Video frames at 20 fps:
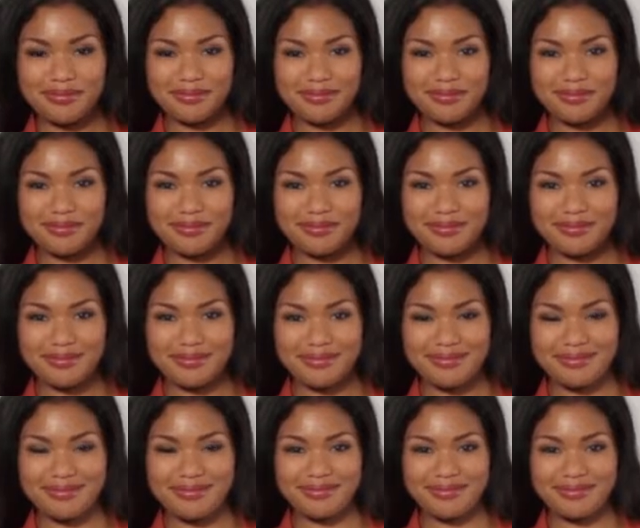
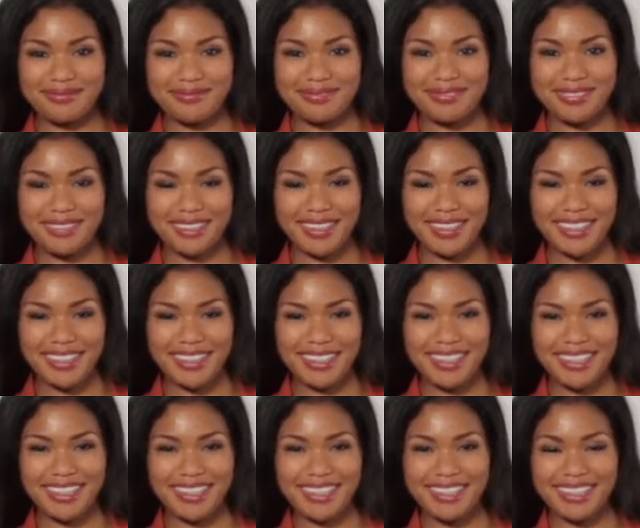
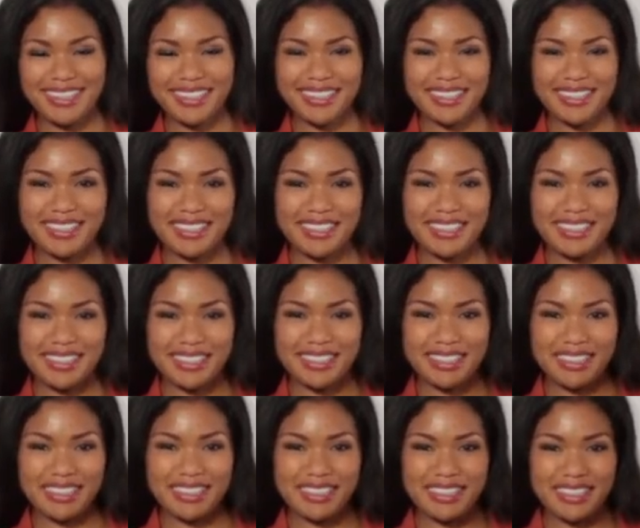
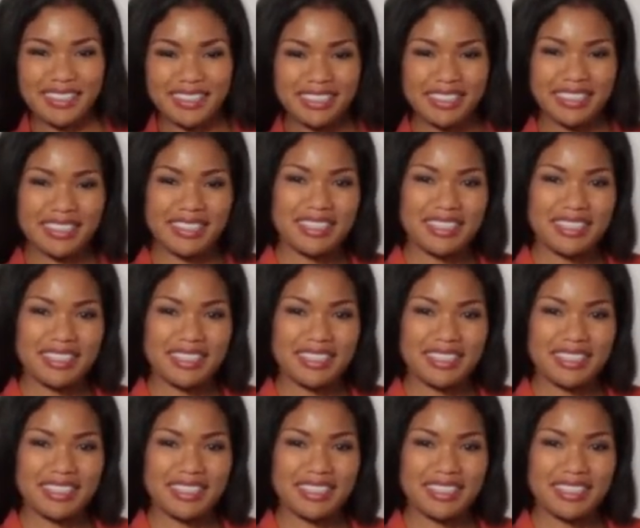No words are spoken by the person on screen.